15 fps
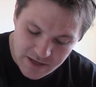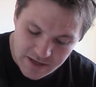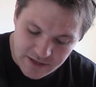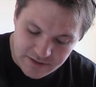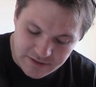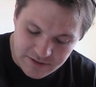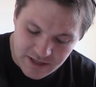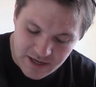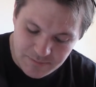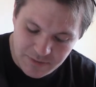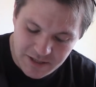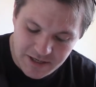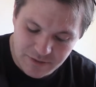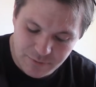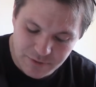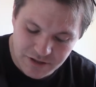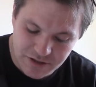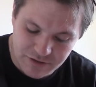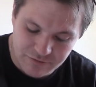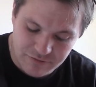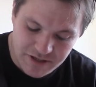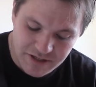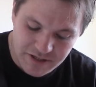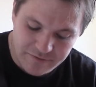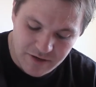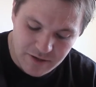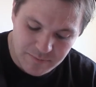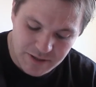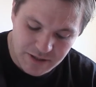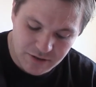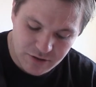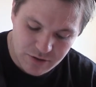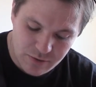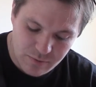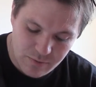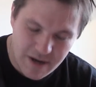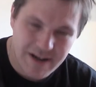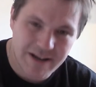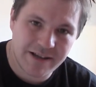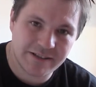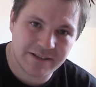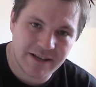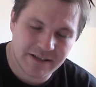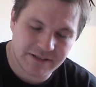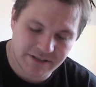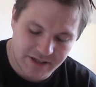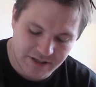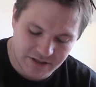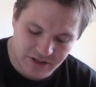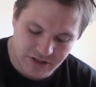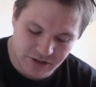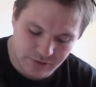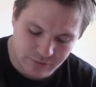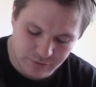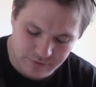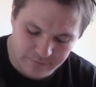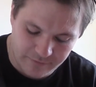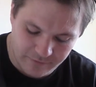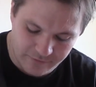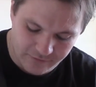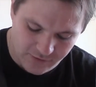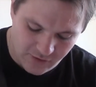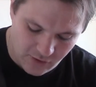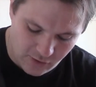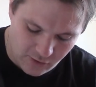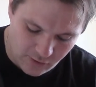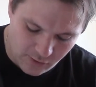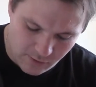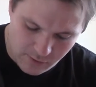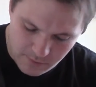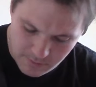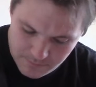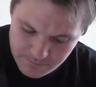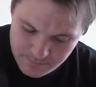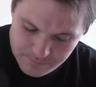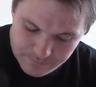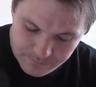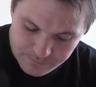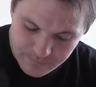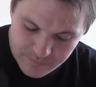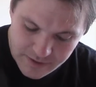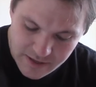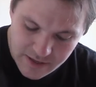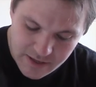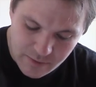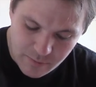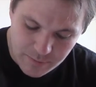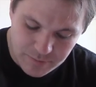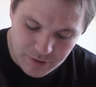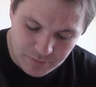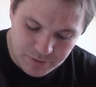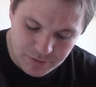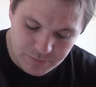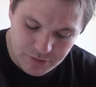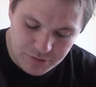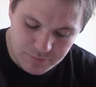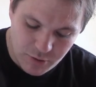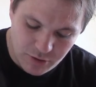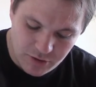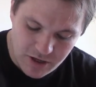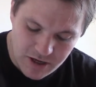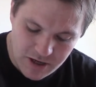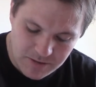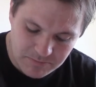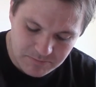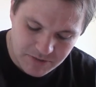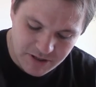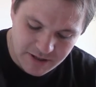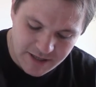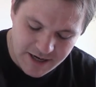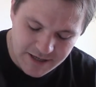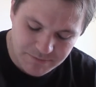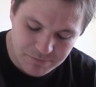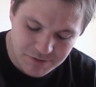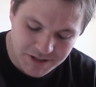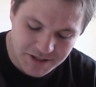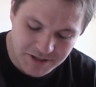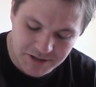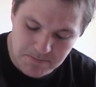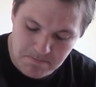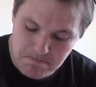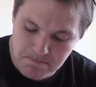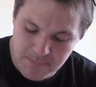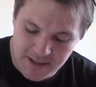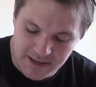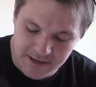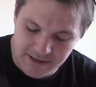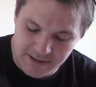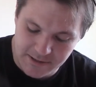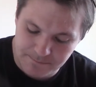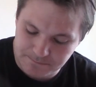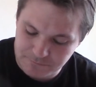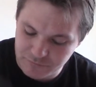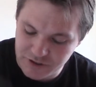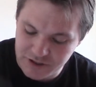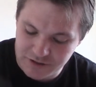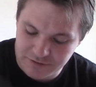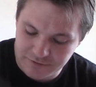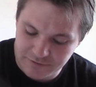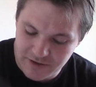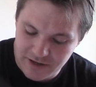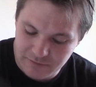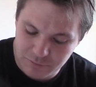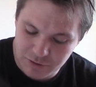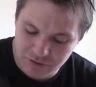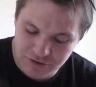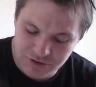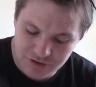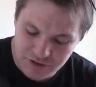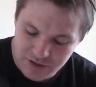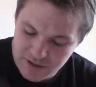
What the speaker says: Has a Light Blade, which is range FAP 2, and has energy shields of 4. Weapon options: Small Arms, Light, Brackets, Melee. Recon of 5+.